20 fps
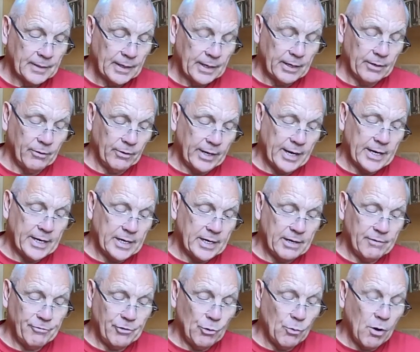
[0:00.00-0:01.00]
And I'm getting,
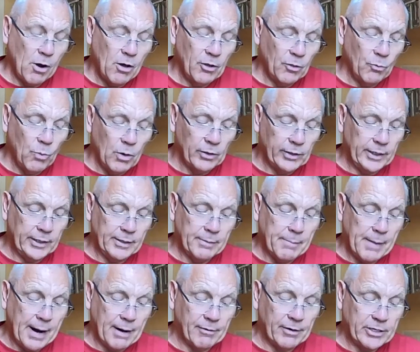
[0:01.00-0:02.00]
if you are the one in the
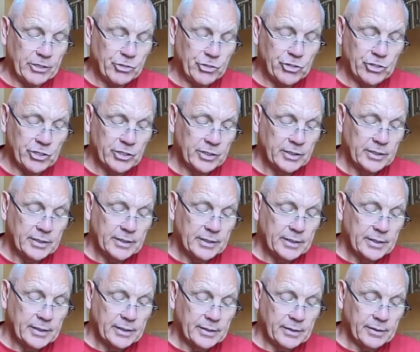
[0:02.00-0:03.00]
marriage,
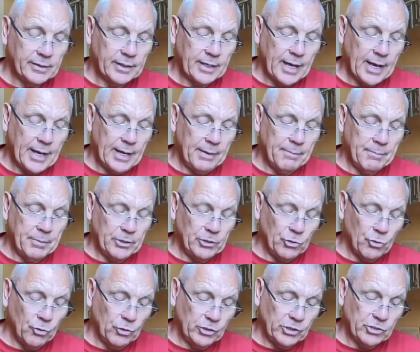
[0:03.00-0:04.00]
okay, but
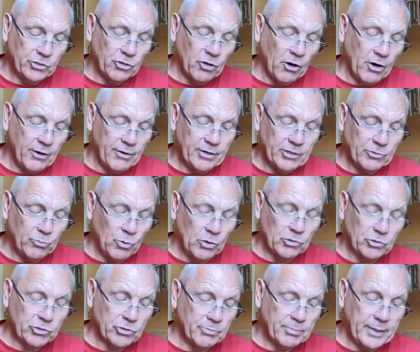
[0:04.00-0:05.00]
your desire is,
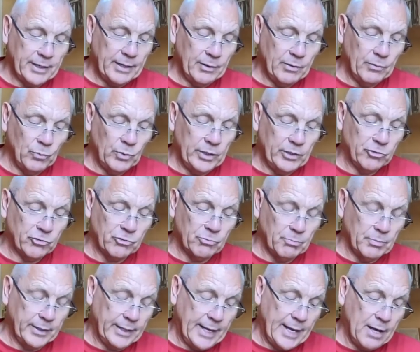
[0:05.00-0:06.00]
wants to be with
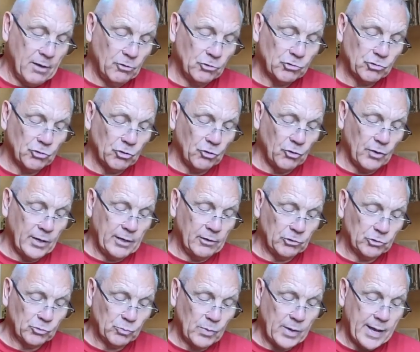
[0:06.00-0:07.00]
somebody else or
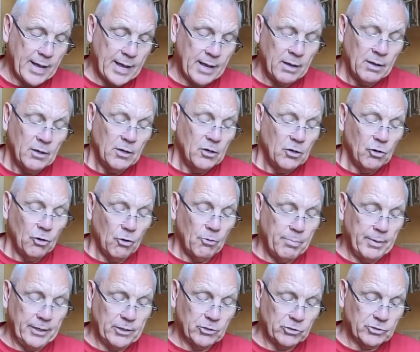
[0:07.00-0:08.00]
elsewhere, or
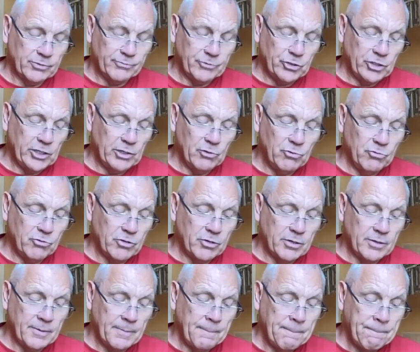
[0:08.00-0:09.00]
because of
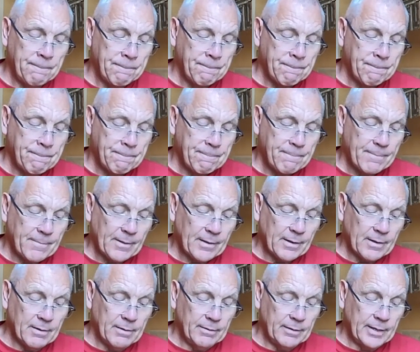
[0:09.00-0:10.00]
children,
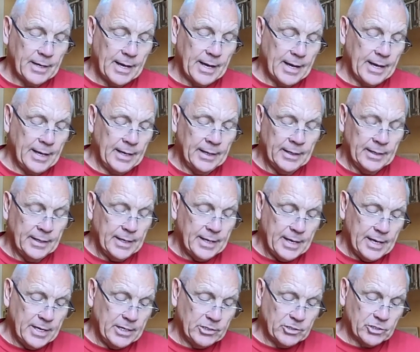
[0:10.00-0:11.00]
okay,
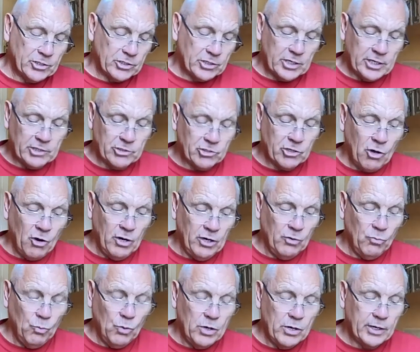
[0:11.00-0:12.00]
it's kind
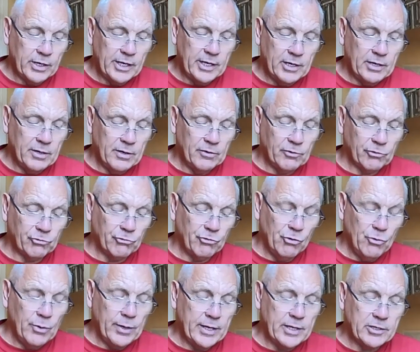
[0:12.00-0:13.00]
of working
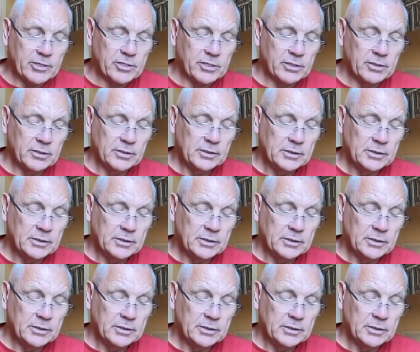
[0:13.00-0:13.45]
through it